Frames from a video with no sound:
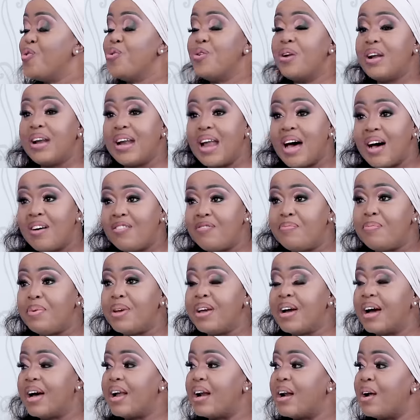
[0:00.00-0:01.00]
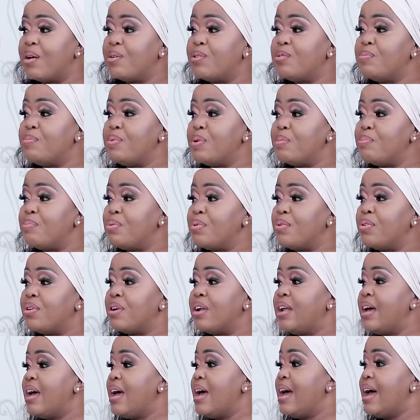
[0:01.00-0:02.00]
who love being around
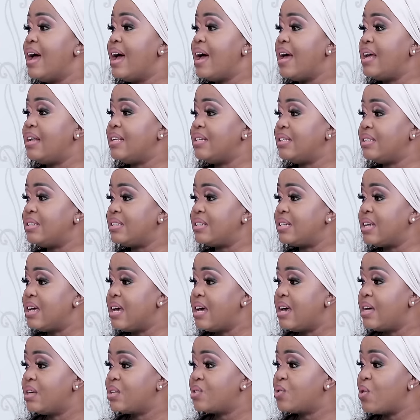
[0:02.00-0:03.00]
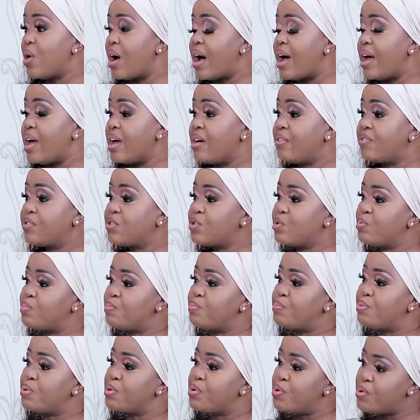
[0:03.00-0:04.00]
people. And so I have to
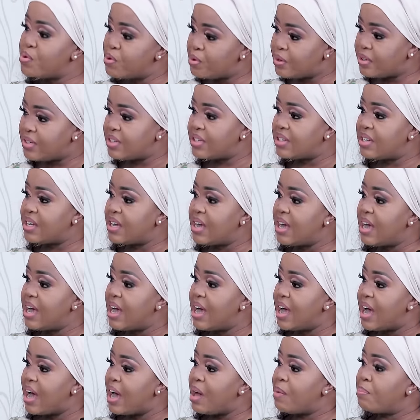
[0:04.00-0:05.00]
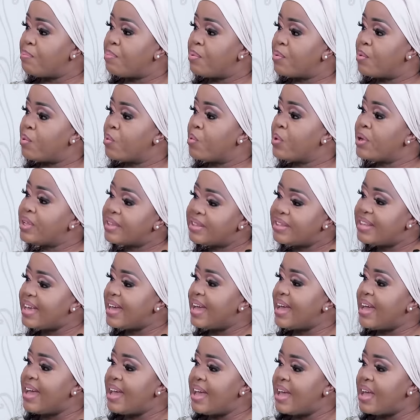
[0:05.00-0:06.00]
put up with
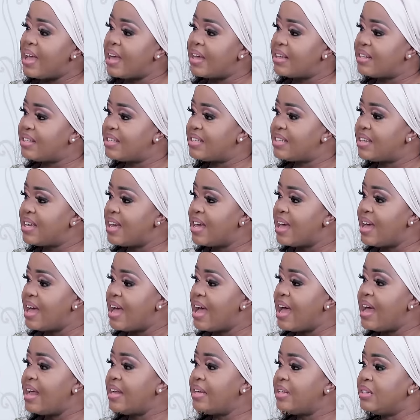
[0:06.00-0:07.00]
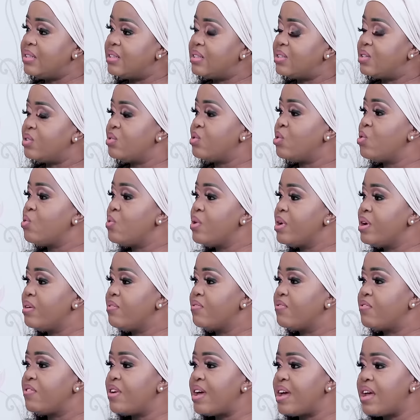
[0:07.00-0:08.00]
the act and
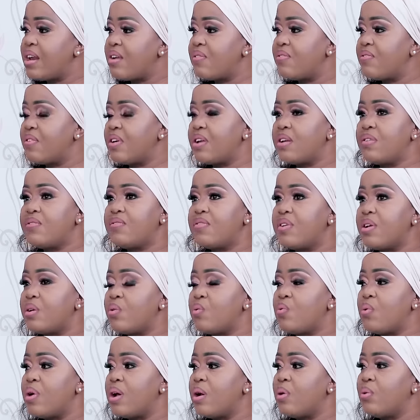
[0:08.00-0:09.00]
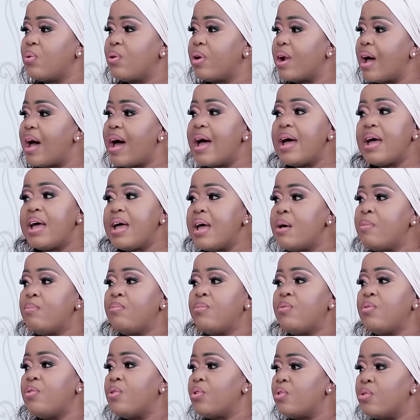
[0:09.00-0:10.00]
knowing very, very, very well what I
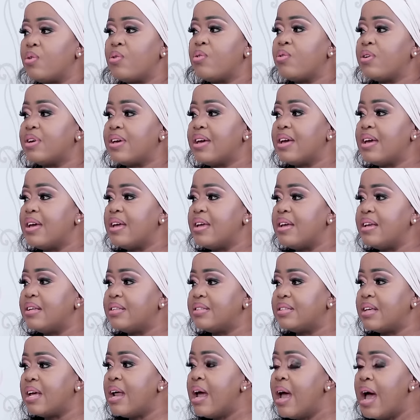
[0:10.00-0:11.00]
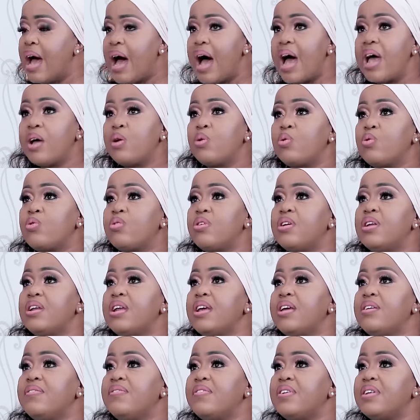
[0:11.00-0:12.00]
am not okay inside. I
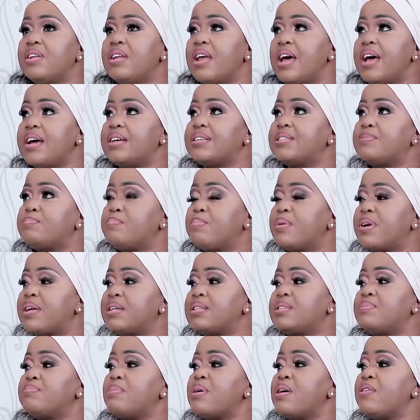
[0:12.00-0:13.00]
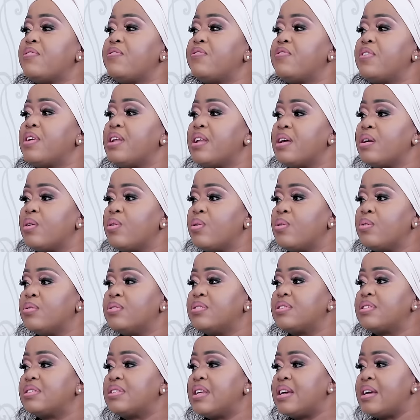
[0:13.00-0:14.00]
couldn't even express my feeling
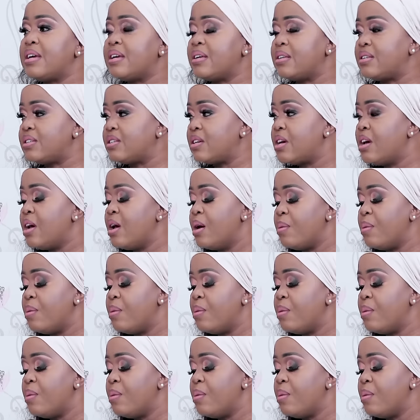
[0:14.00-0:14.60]
on stage.